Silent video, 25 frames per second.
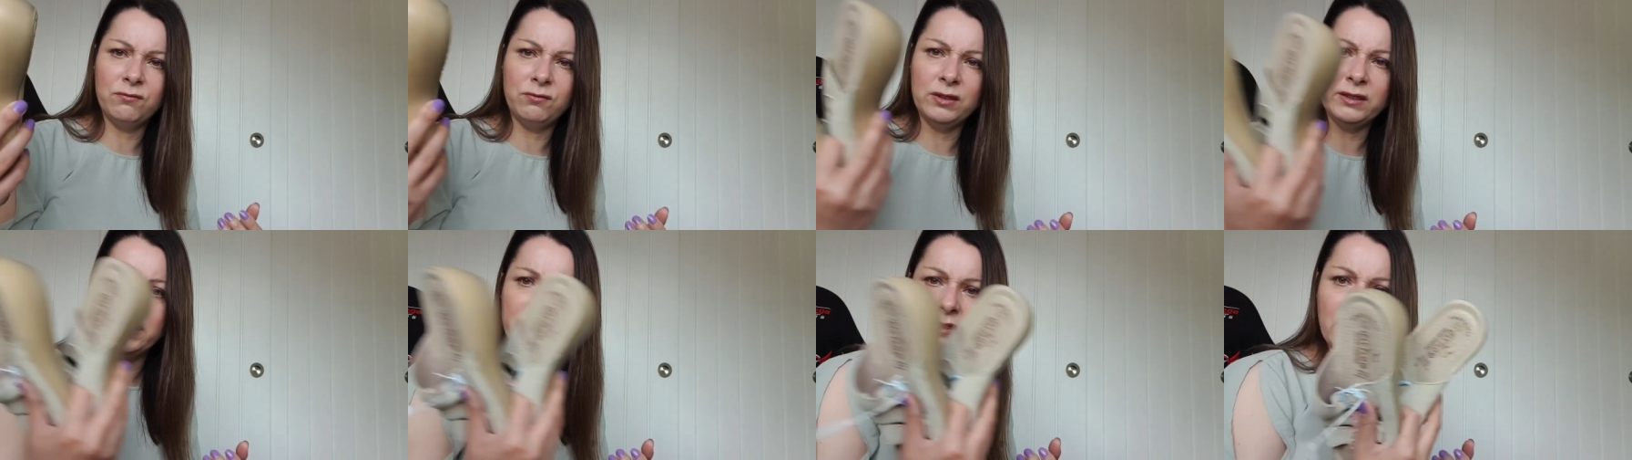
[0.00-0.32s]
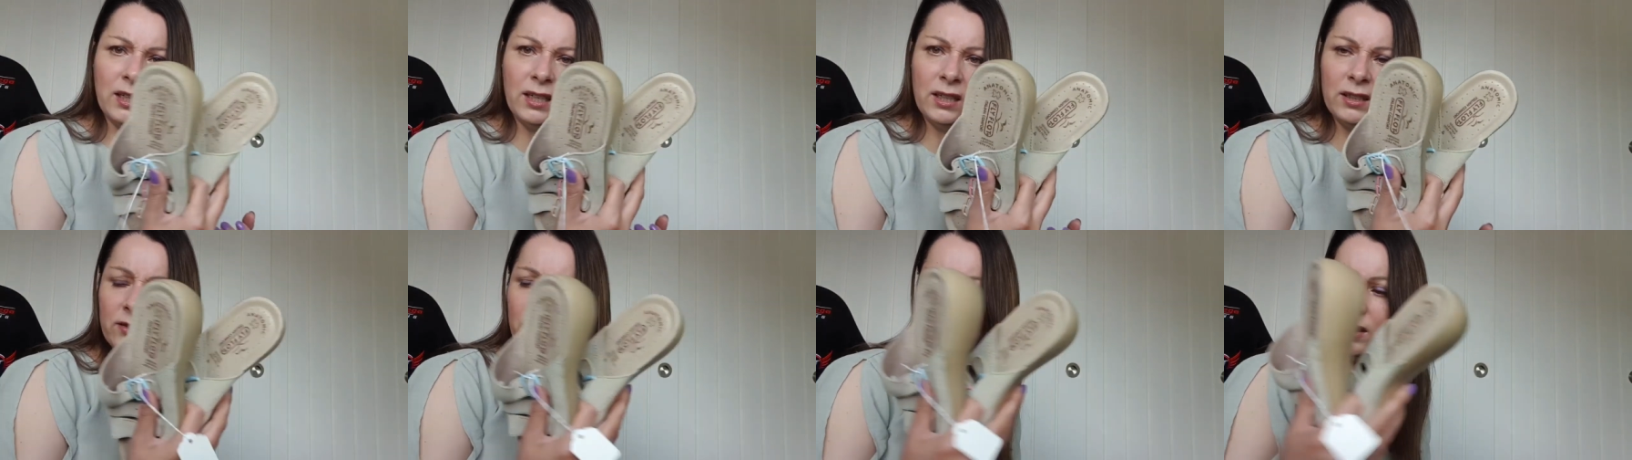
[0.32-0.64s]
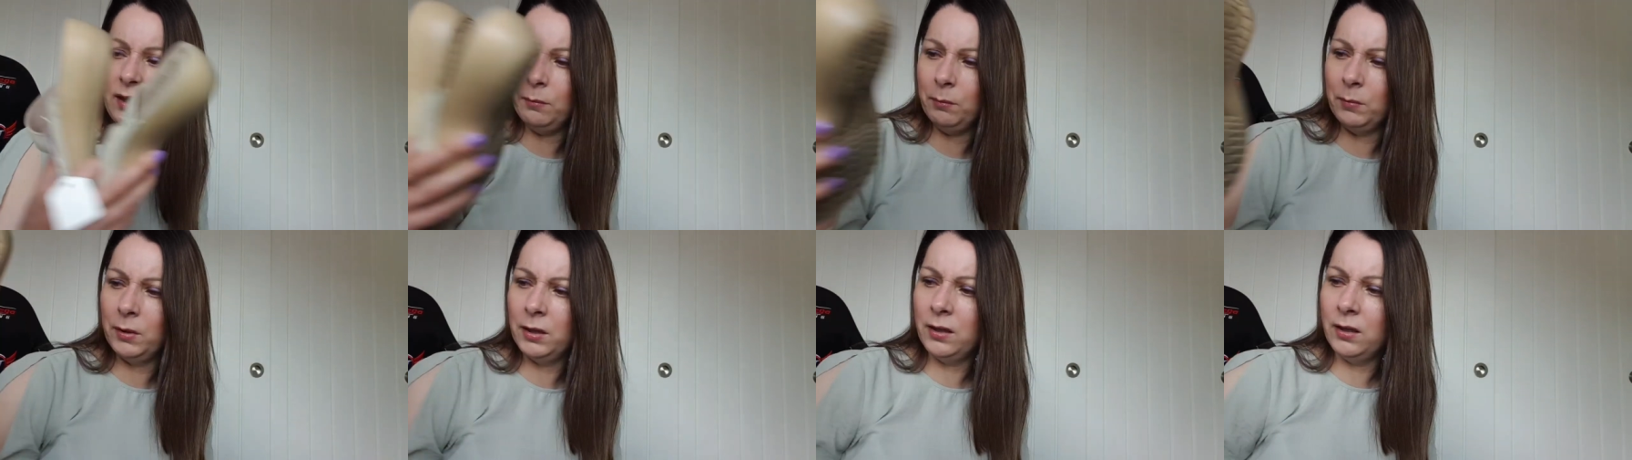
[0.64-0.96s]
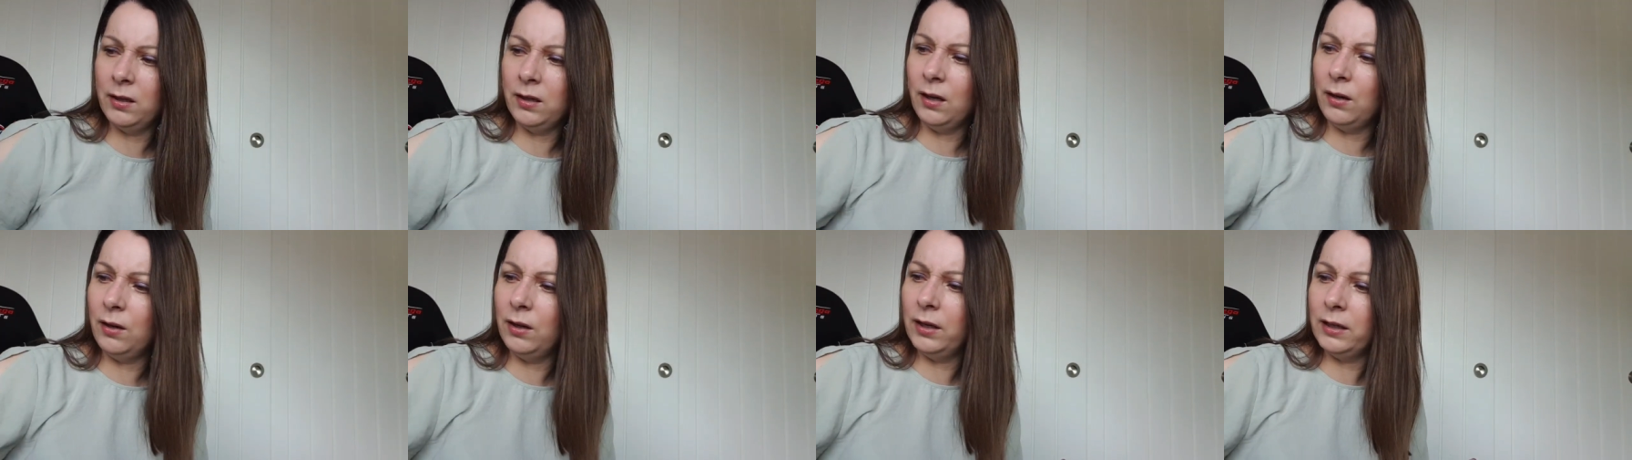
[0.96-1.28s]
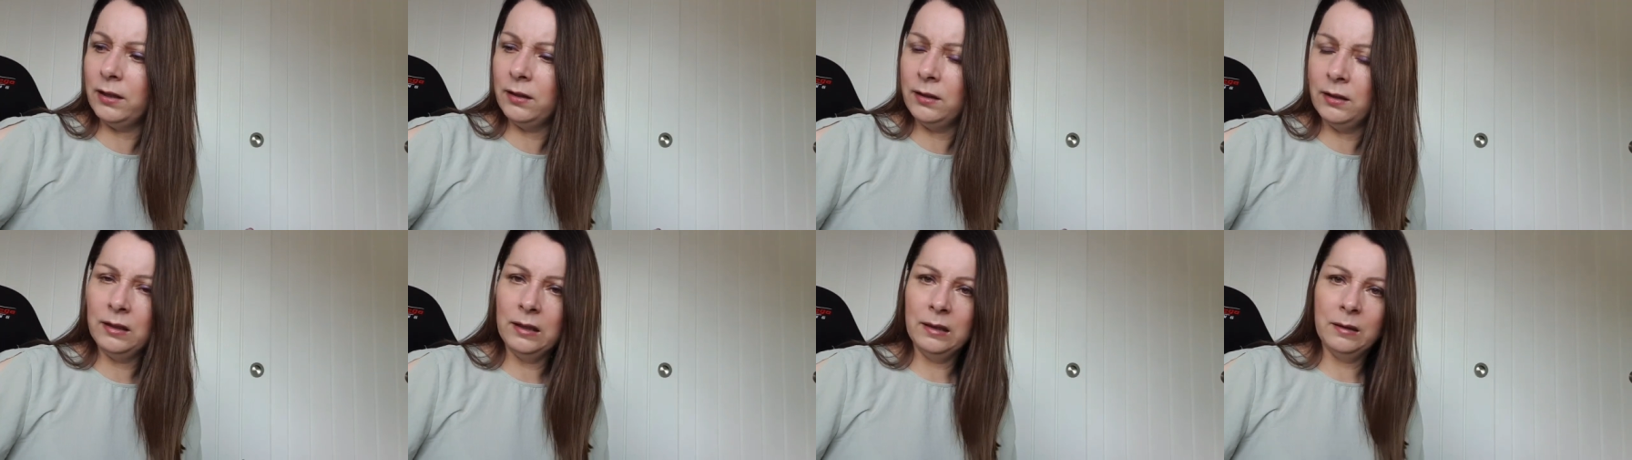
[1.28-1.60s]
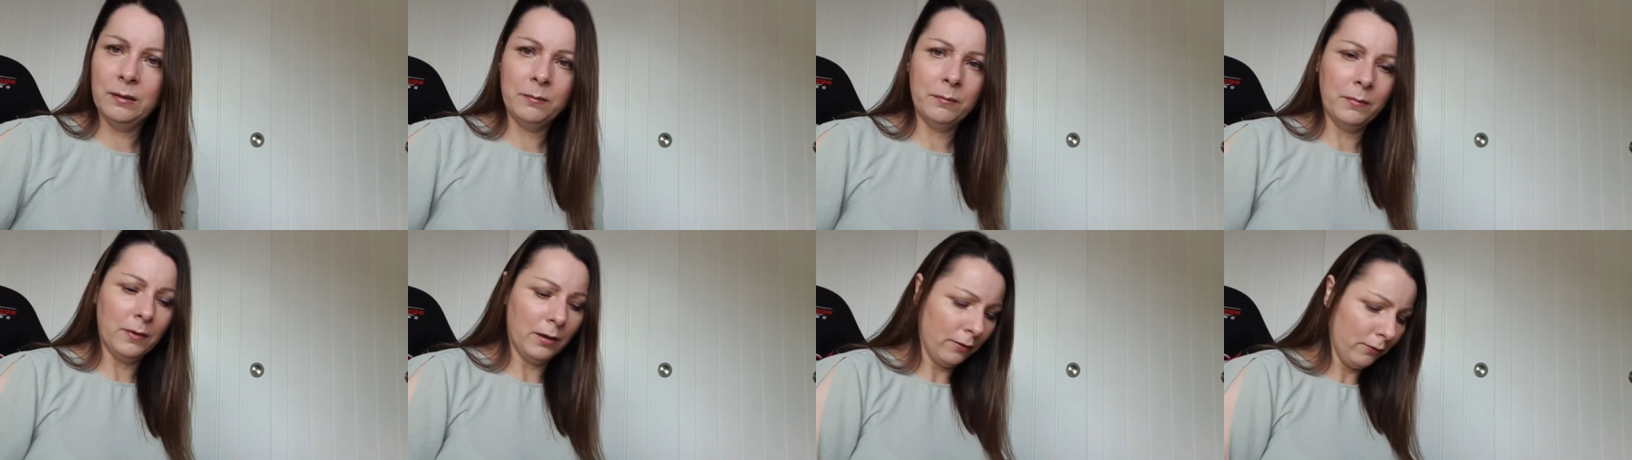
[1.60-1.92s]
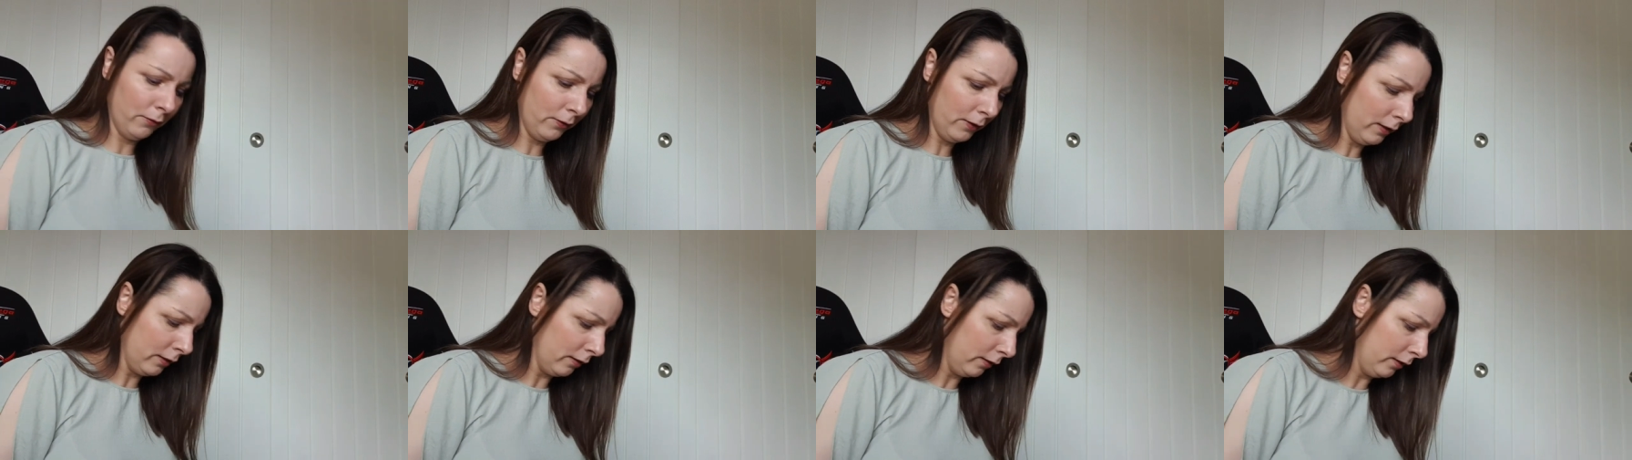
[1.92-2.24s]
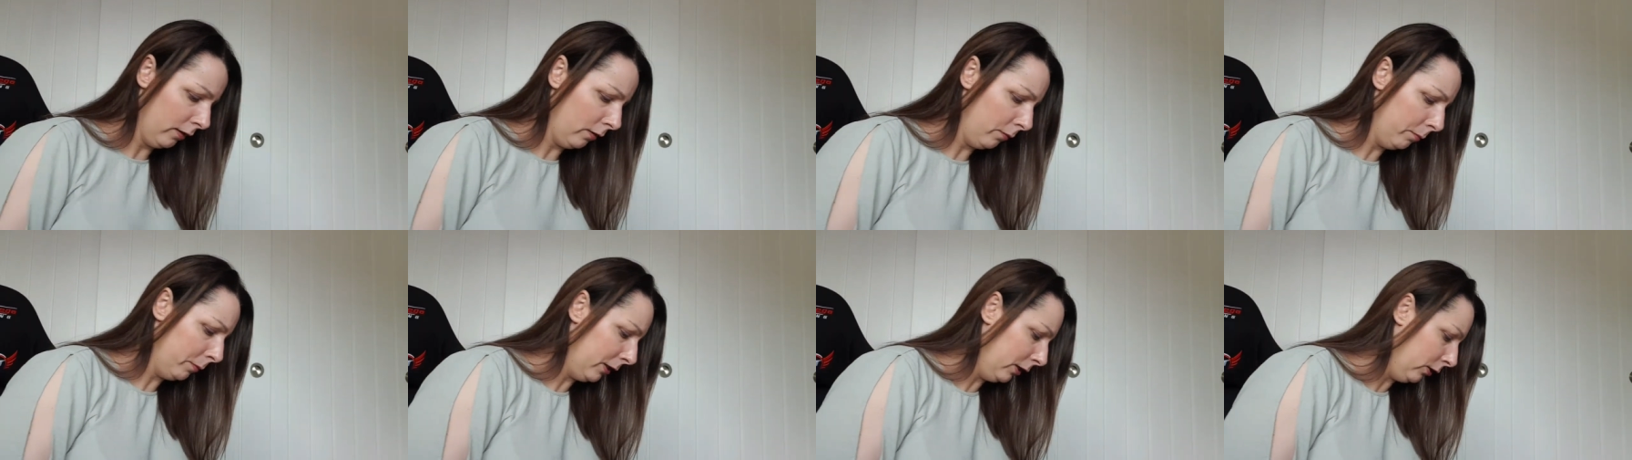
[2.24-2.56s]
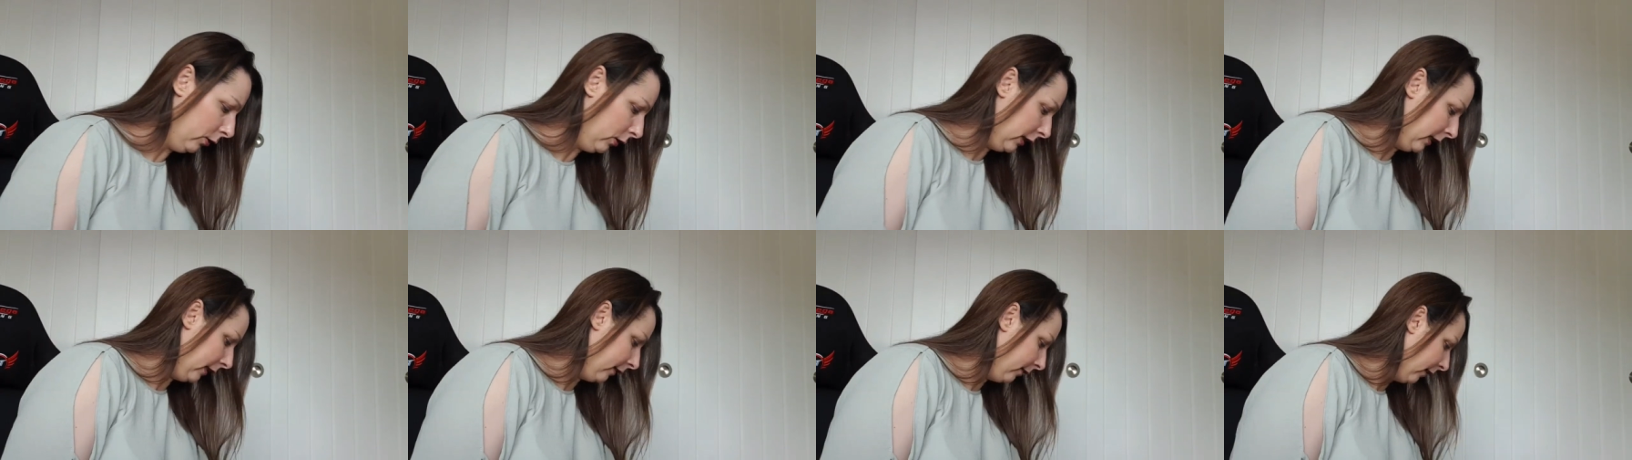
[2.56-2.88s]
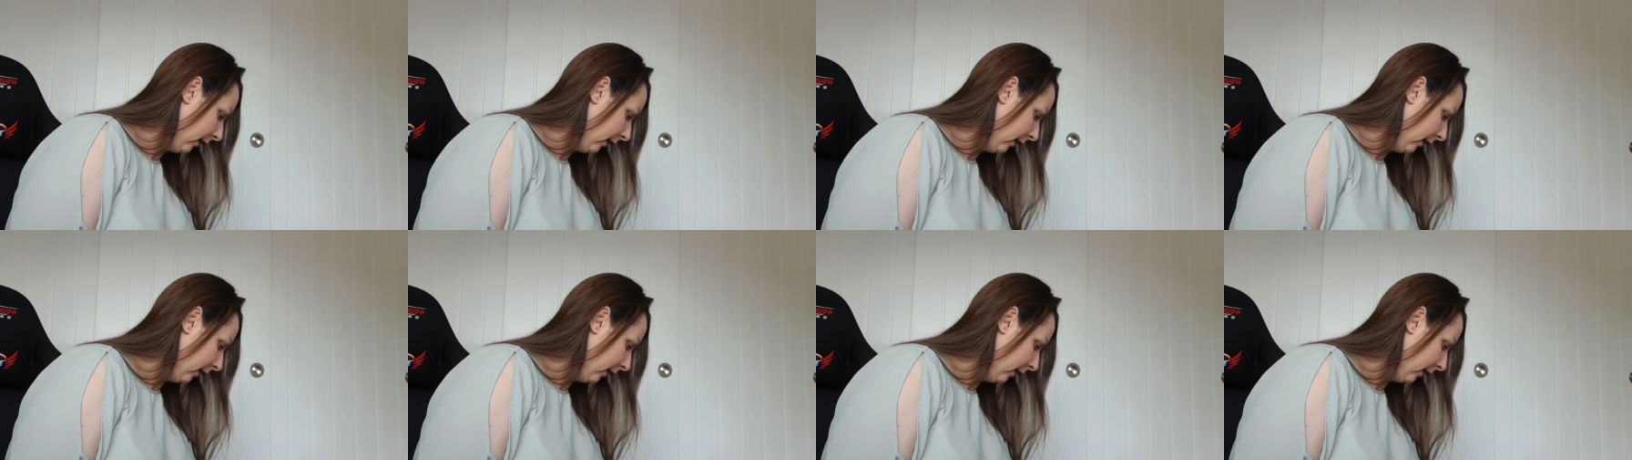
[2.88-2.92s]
researched them and they're not I think I, will be lucky